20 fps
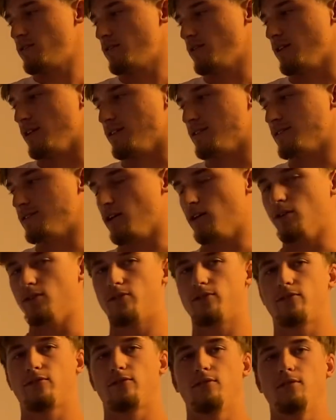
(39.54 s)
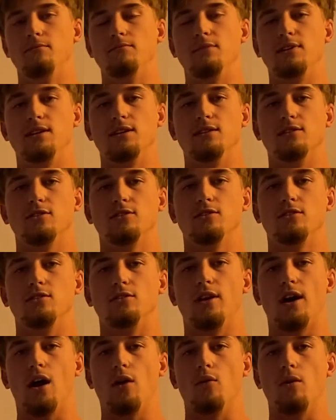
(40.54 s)
itself means to
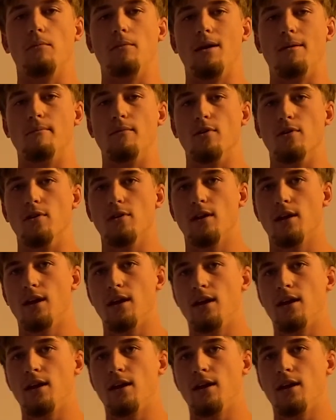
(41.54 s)
not remember.